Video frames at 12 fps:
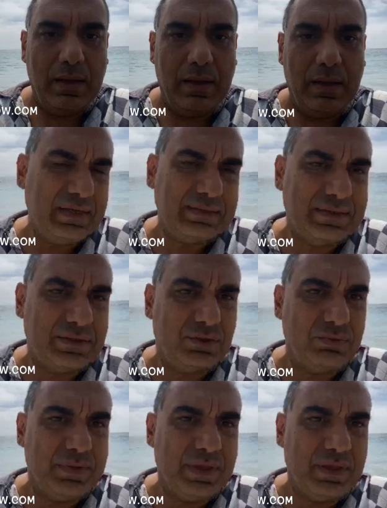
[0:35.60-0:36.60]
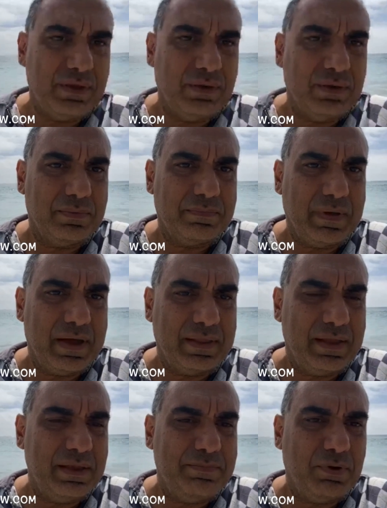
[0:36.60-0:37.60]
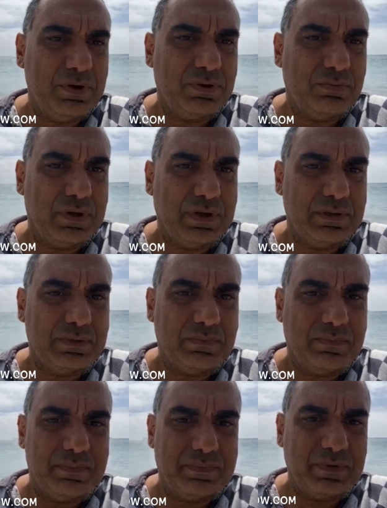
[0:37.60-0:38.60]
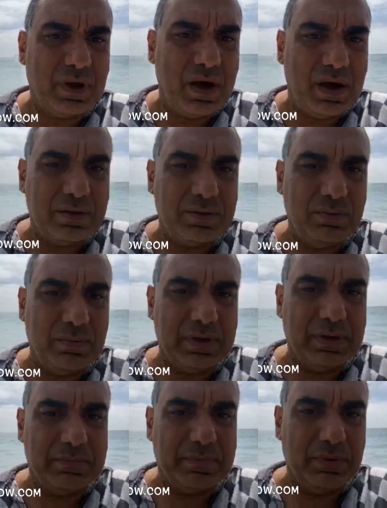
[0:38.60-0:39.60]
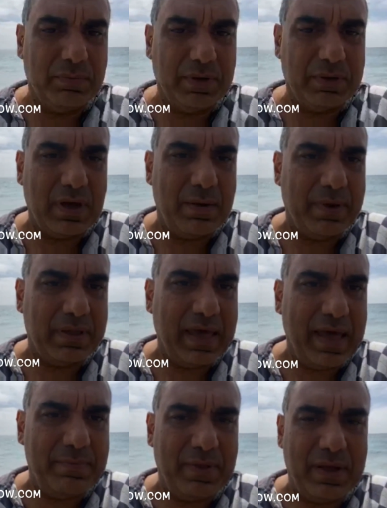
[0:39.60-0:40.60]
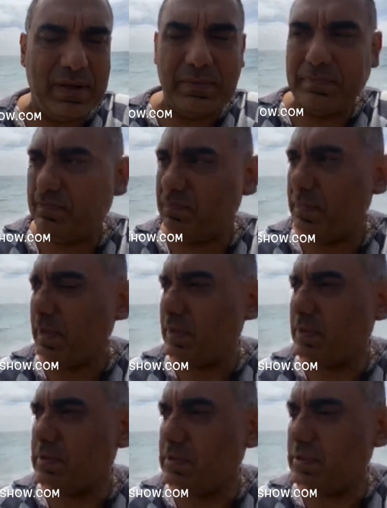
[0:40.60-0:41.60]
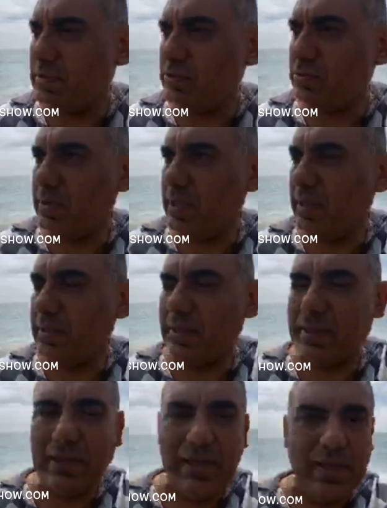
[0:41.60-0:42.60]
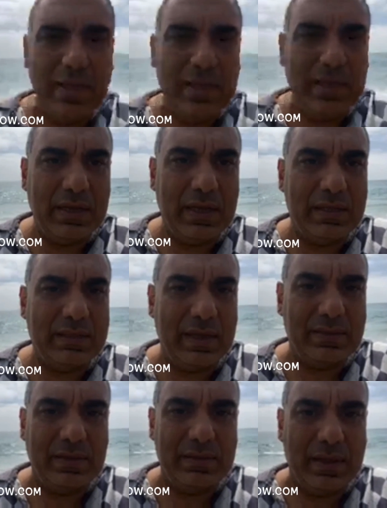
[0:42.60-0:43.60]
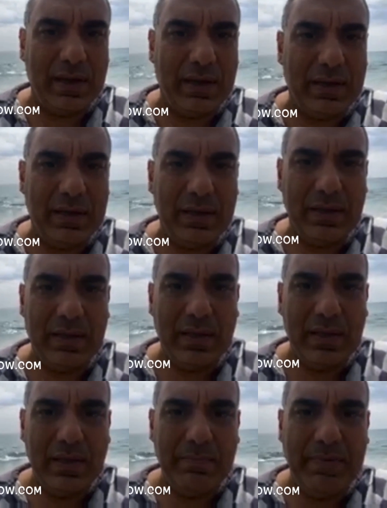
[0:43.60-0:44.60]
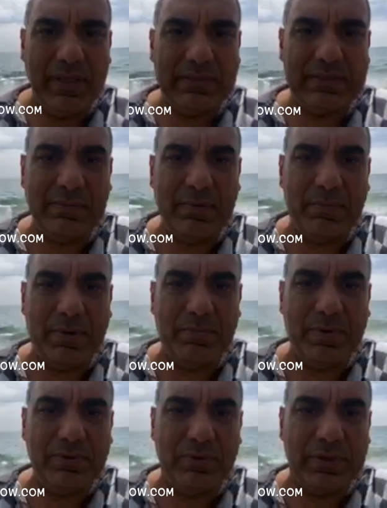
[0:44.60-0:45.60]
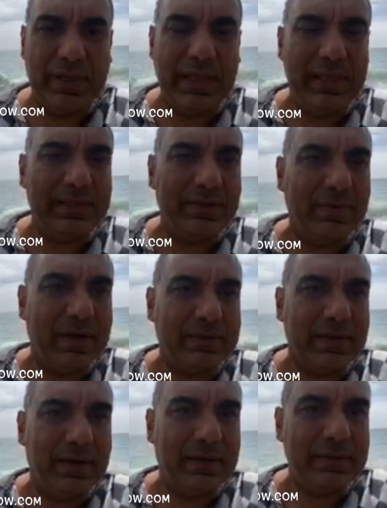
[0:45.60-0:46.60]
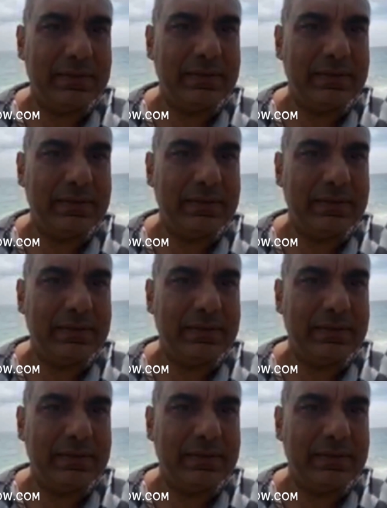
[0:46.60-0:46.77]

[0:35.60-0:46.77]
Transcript: texted to me, or at any point you wanna talk, you wanna come on camera. This is a healing, and then Bill Zimmerman, we're doing a healing right now.